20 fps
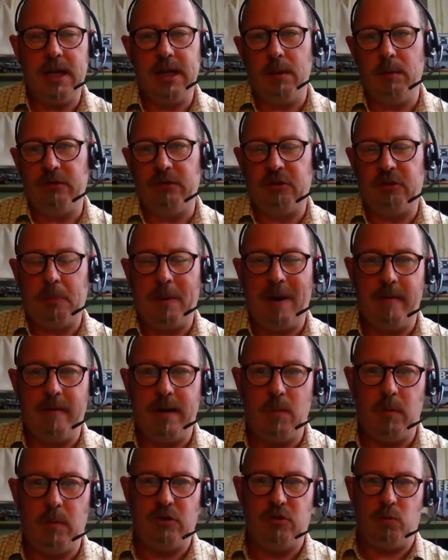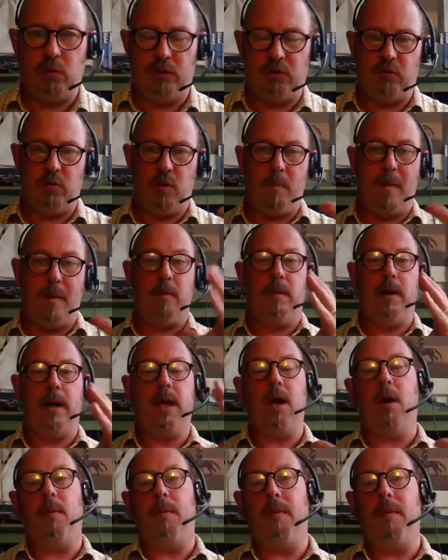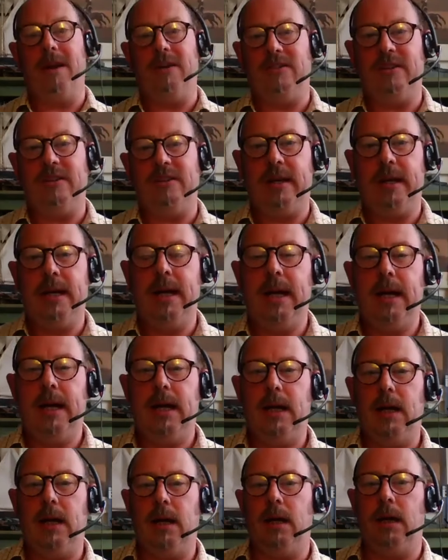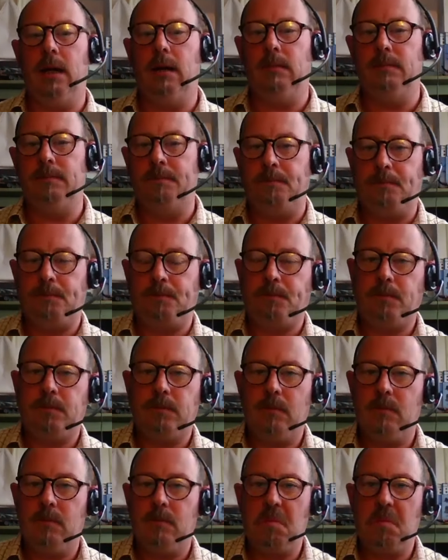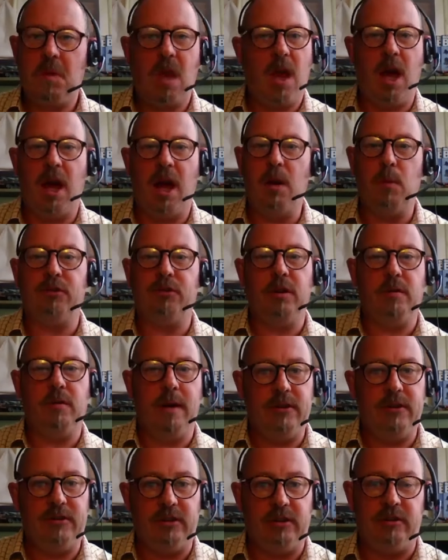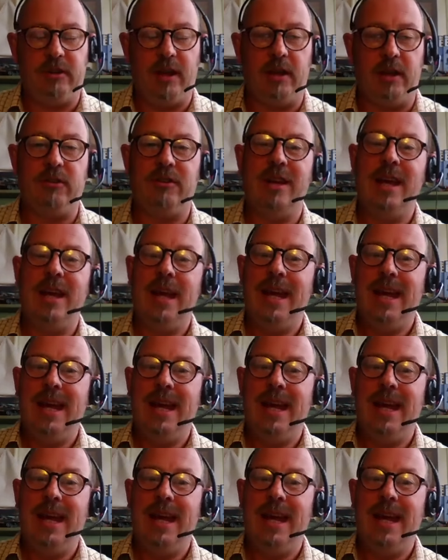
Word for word: There was a Sperry which was remotely operated, um, and it wasn't a great success.